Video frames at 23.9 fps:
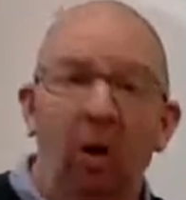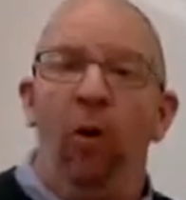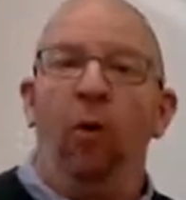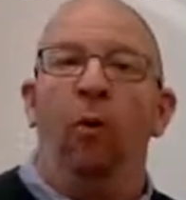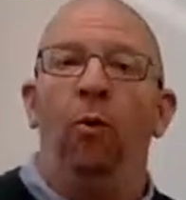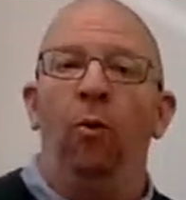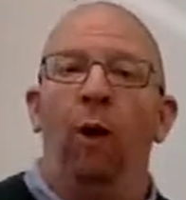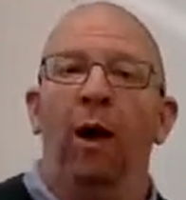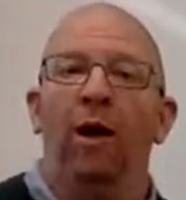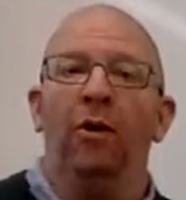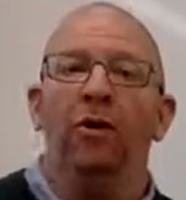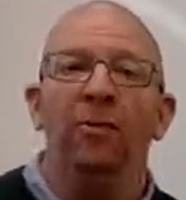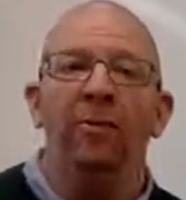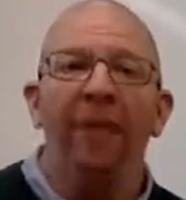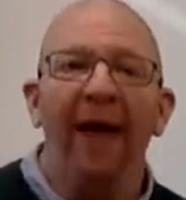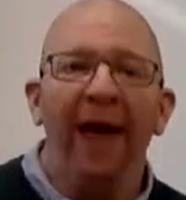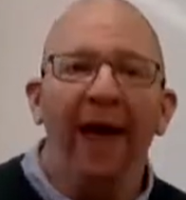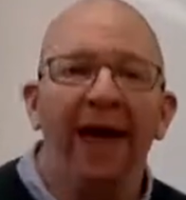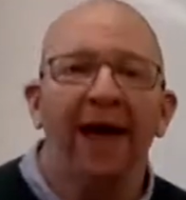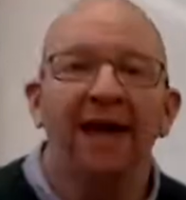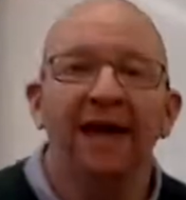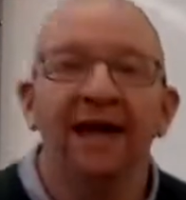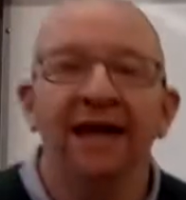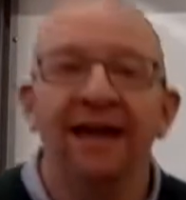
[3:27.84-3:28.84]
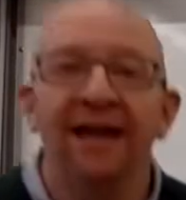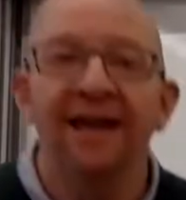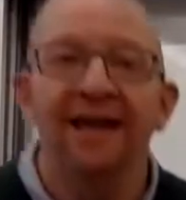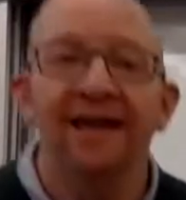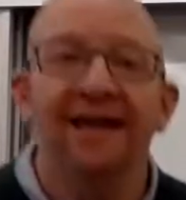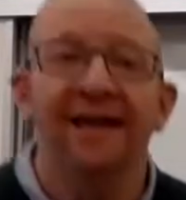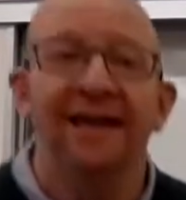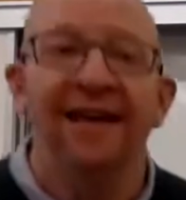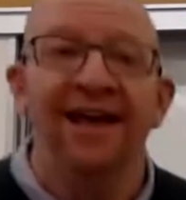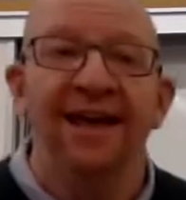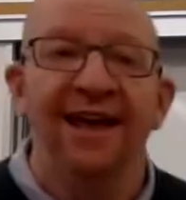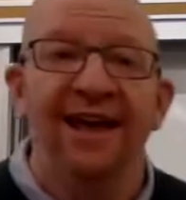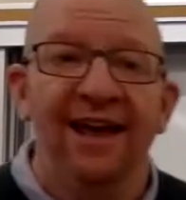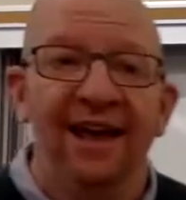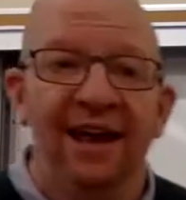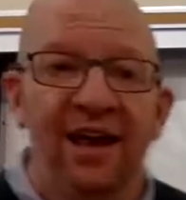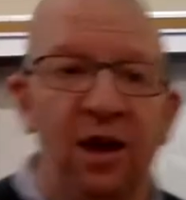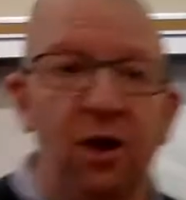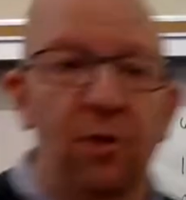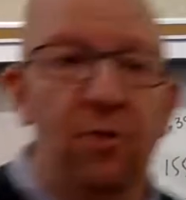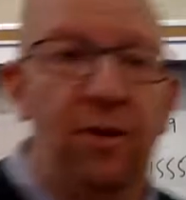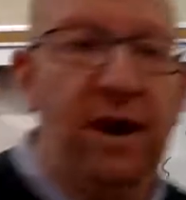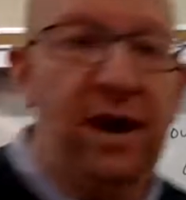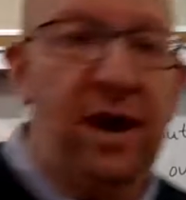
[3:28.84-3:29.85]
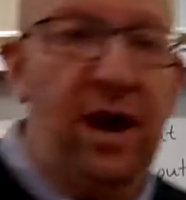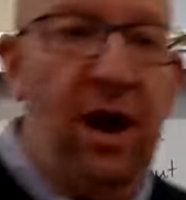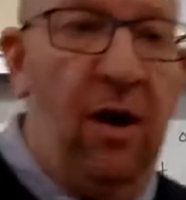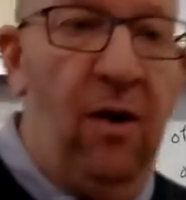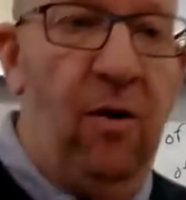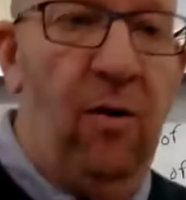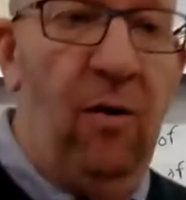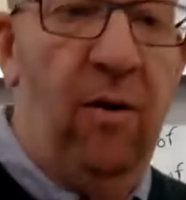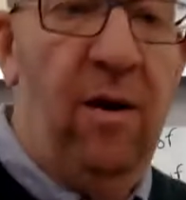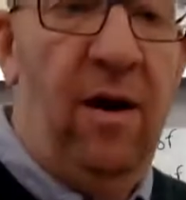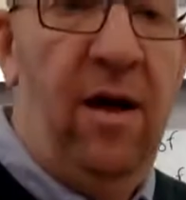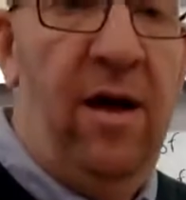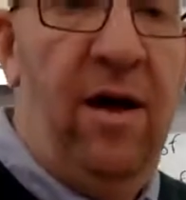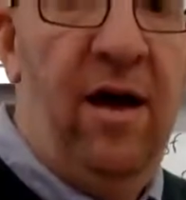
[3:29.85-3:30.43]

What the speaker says: Welcome back. Here we go.